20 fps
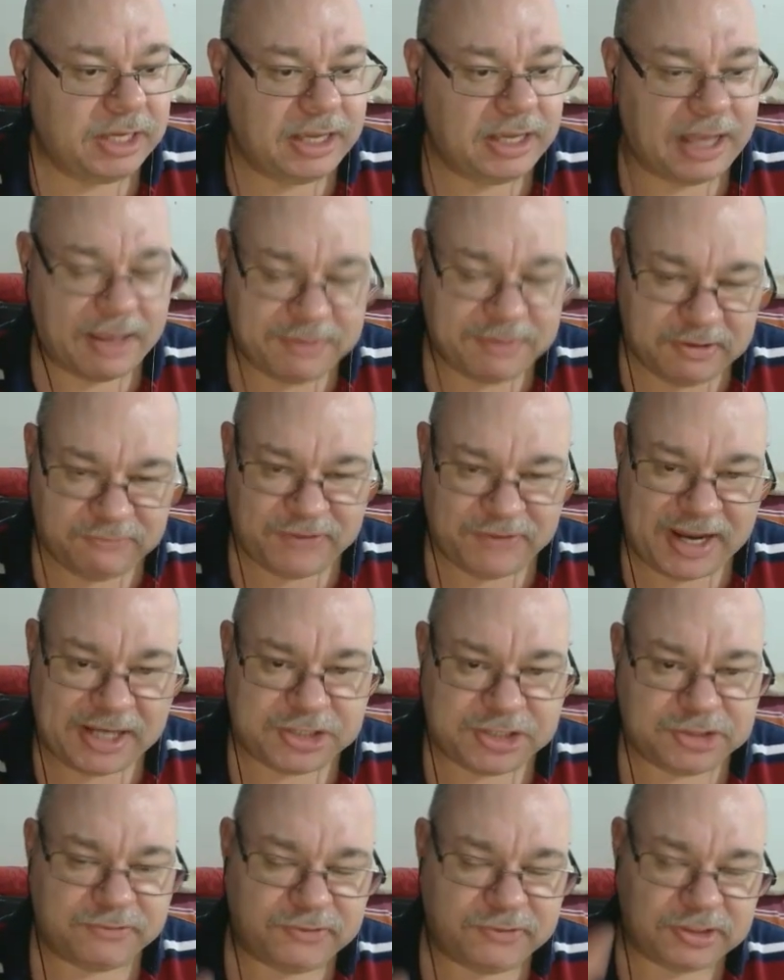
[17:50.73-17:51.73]
And the
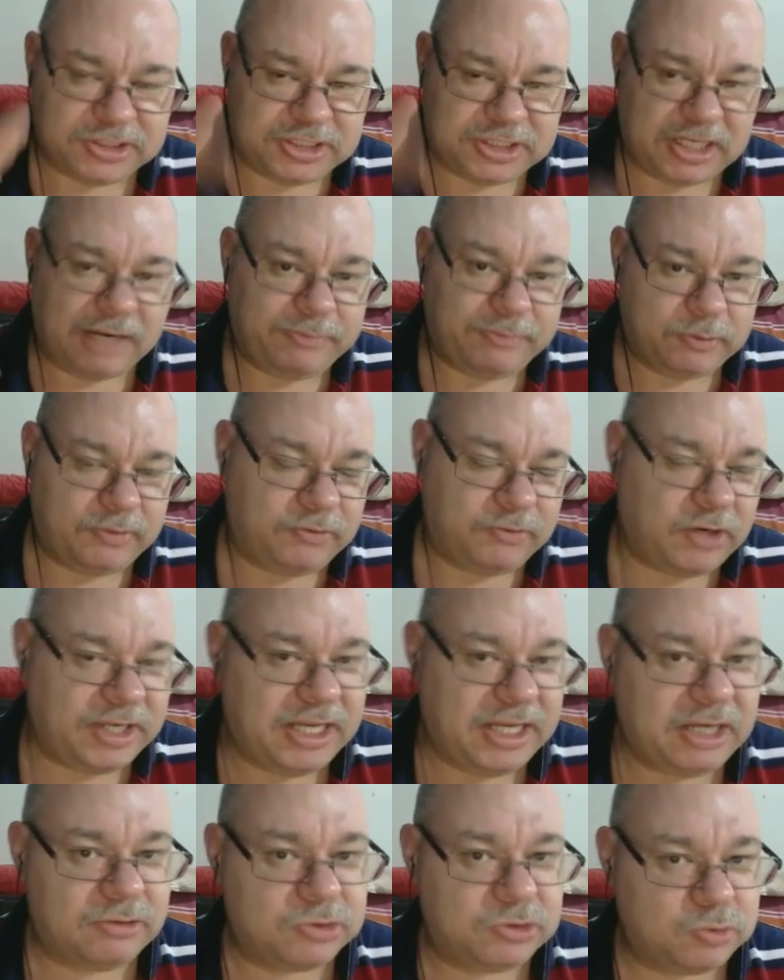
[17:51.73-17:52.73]
advantage of the setup that we've got
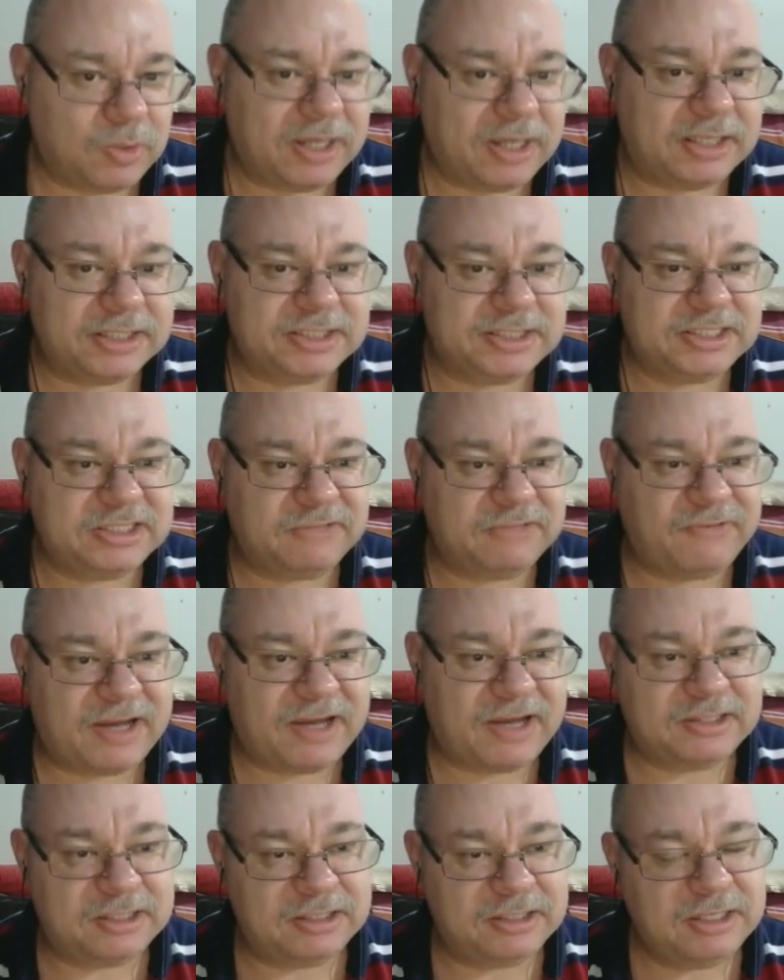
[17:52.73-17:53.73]
here as well is the
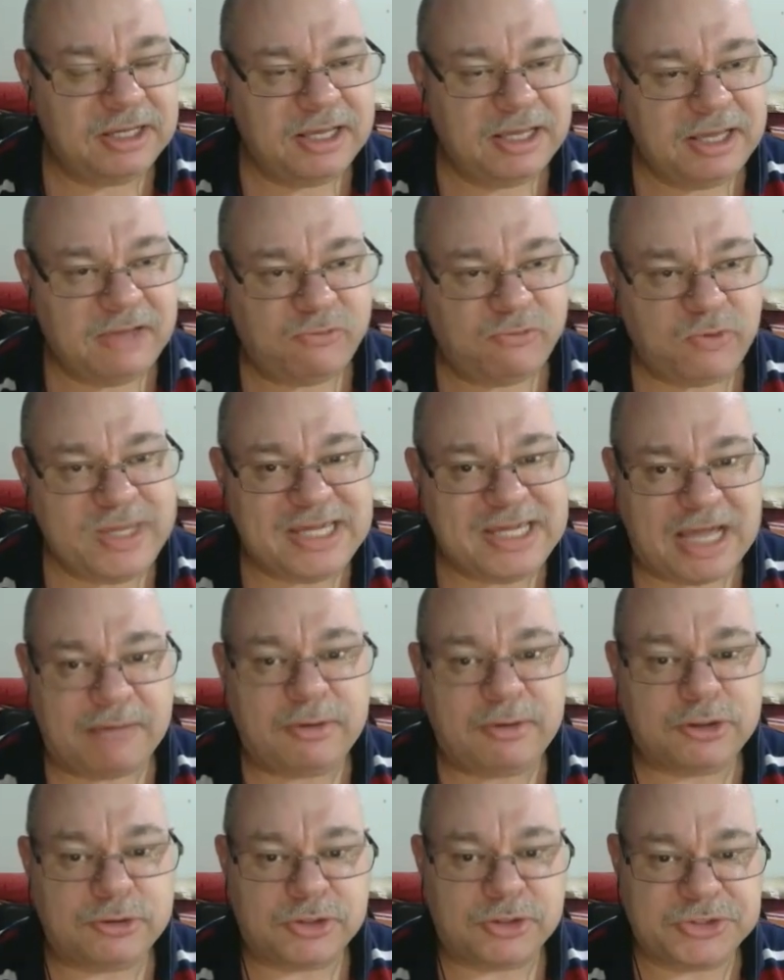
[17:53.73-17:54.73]
fact that if we come
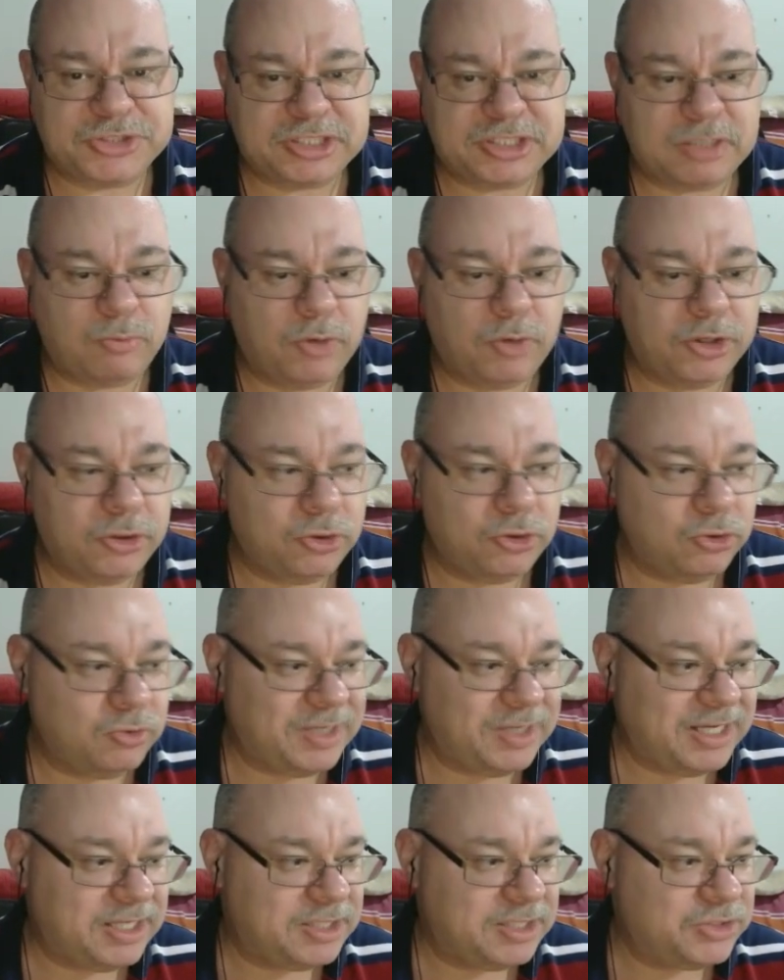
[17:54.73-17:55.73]
across someone
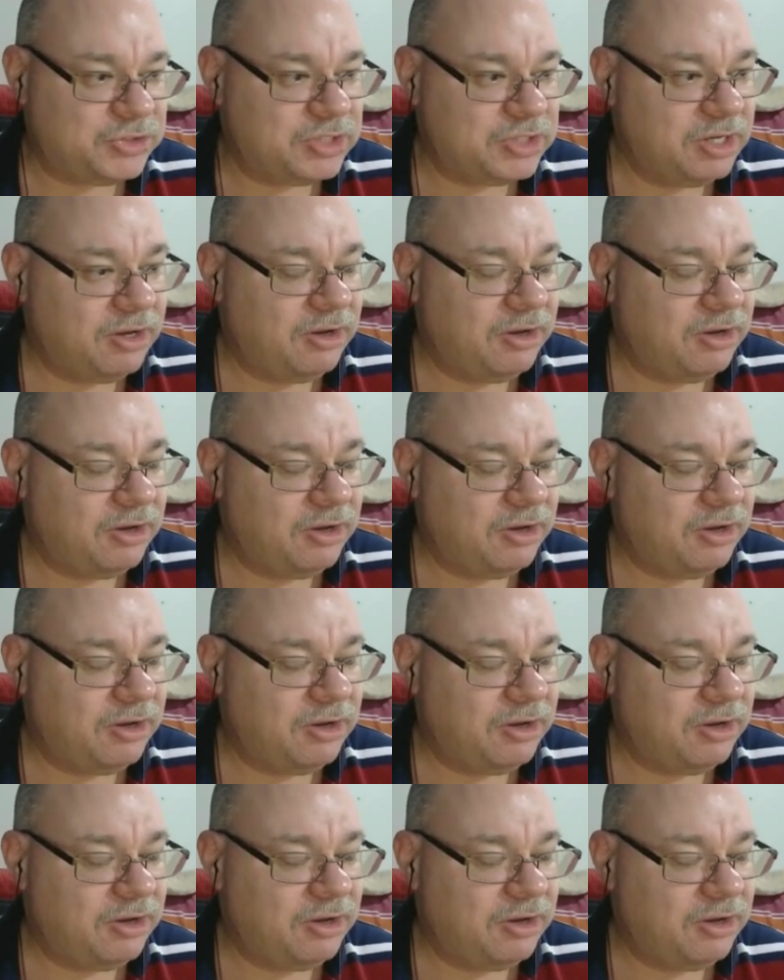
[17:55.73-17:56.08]
who is